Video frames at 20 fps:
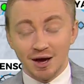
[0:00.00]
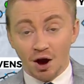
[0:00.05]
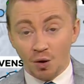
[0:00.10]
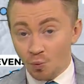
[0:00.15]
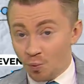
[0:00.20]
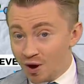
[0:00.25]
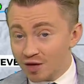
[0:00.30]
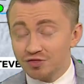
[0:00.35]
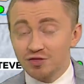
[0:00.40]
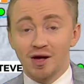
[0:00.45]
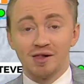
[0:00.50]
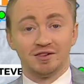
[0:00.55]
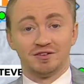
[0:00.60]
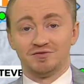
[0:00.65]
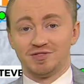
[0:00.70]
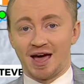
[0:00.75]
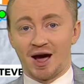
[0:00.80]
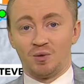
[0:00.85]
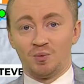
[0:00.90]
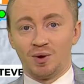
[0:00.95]
With all of
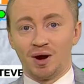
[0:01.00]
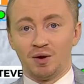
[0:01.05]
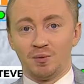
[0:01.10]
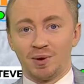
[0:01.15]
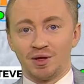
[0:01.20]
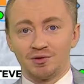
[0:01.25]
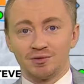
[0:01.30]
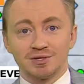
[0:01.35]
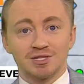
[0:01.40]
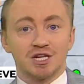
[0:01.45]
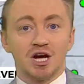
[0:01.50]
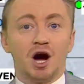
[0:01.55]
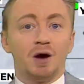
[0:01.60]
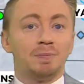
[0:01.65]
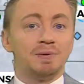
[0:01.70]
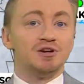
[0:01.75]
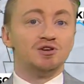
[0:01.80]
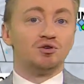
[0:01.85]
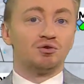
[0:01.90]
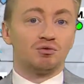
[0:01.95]
that wet weather, it's
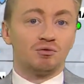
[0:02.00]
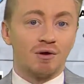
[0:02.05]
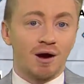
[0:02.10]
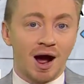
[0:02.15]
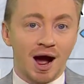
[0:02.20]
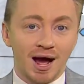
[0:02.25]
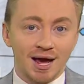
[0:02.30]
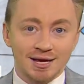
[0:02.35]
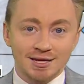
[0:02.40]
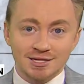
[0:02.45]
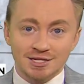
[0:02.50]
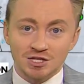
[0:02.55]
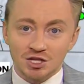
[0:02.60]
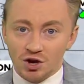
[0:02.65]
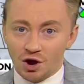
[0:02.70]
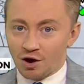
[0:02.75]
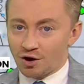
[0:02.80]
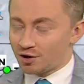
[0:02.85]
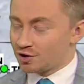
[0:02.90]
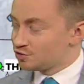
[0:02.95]
helping to rise
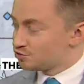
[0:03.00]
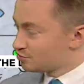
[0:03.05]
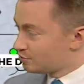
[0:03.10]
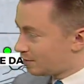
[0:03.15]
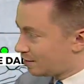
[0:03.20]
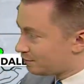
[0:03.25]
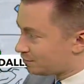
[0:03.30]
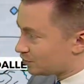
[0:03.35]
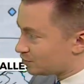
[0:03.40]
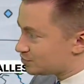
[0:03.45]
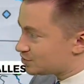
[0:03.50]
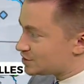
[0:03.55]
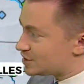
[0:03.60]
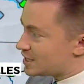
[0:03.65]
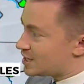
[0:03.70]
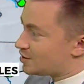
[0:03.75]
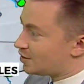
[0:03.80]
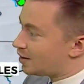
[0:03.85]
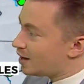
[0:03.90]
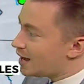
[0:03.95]
our rivers
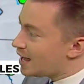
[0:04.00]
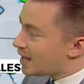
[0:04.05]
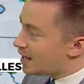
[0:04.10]
here,